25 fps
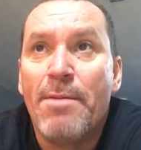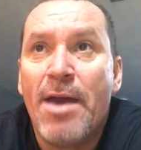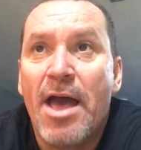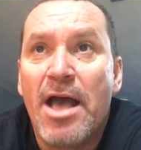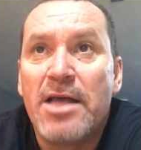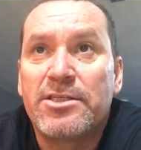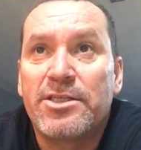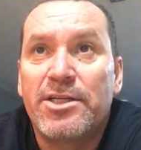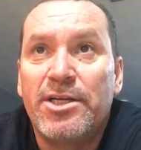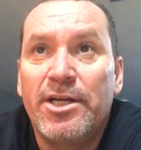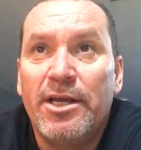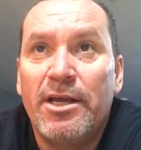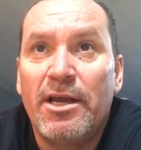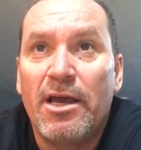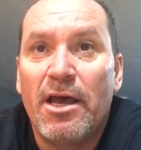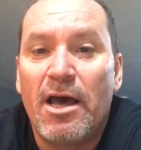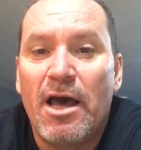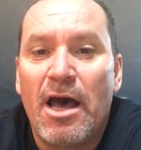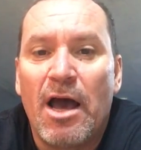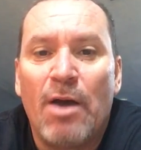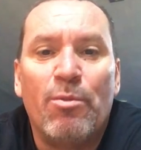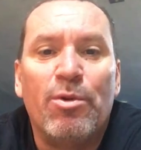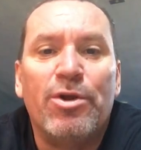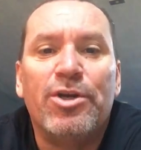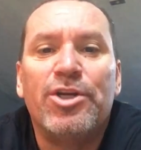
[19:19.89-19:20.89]
Mestre.
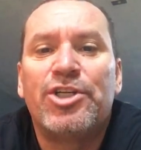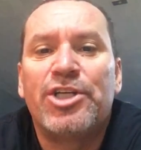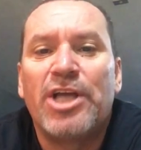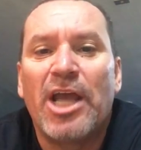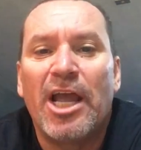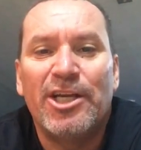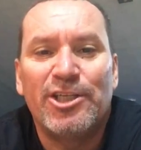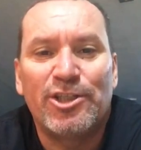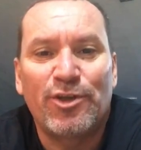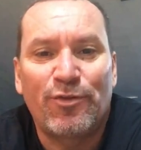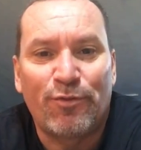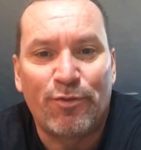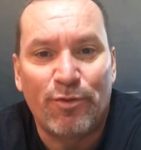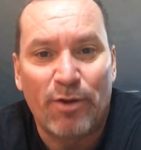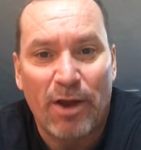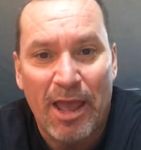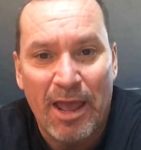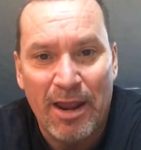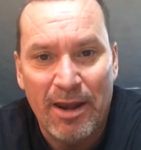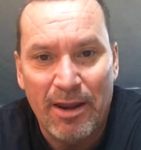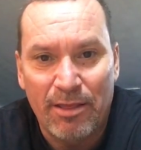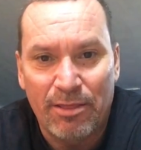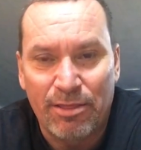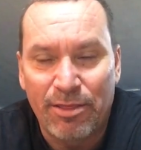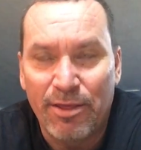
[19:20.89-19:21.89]
I wouldn't change it for
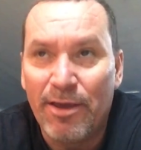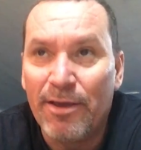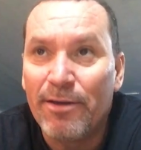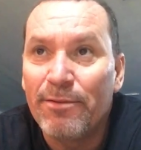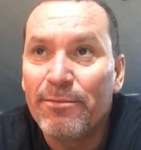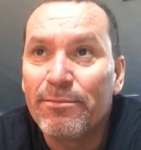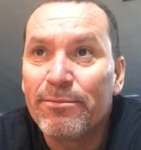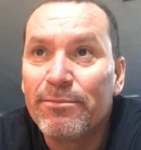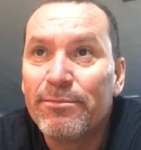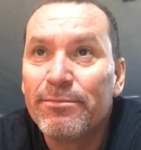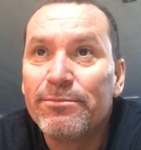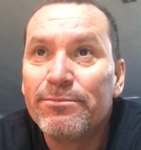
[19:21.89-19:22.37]
anything.